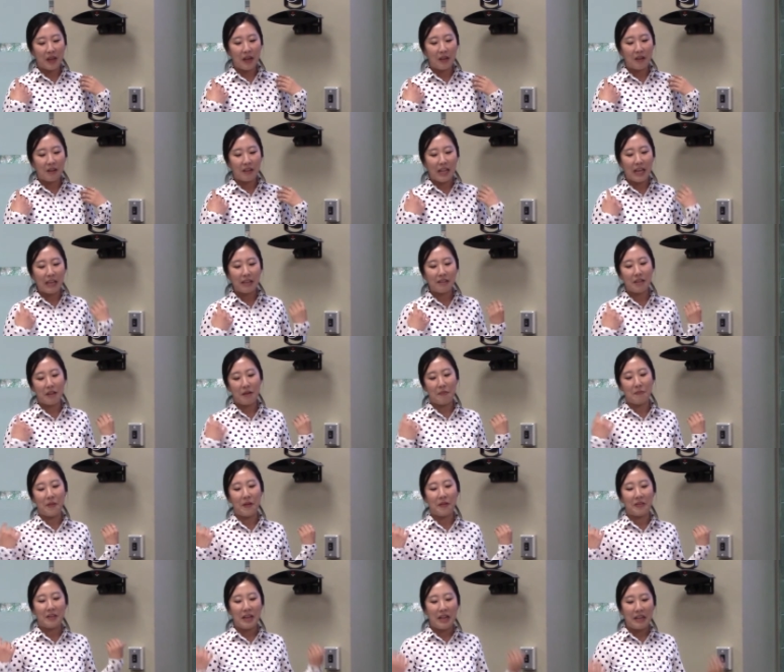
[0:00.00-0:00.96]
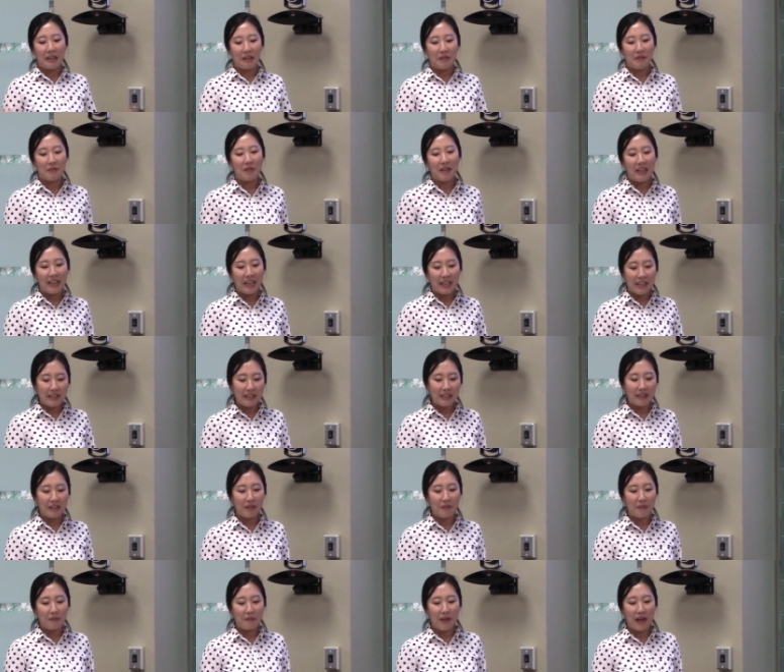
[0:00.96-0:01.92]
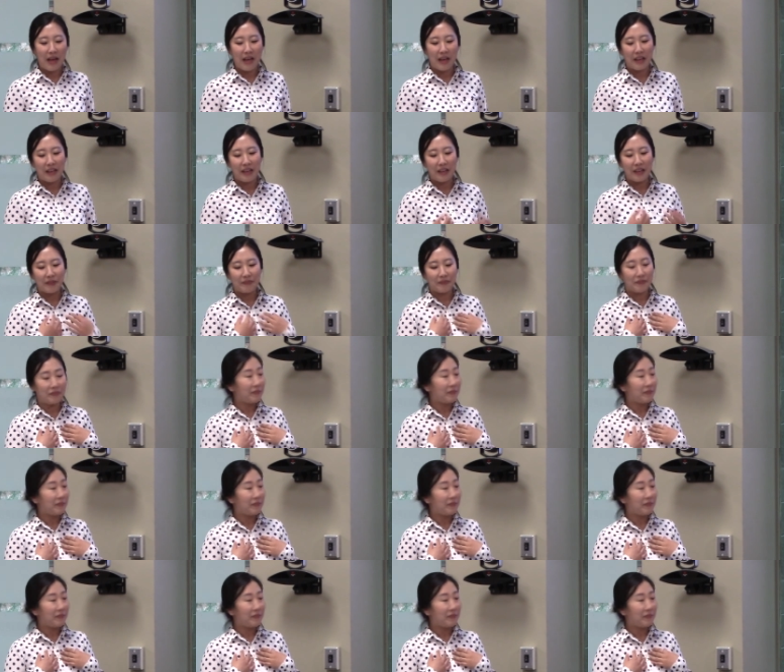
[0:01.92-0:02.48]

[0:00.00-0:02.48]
last but not least, my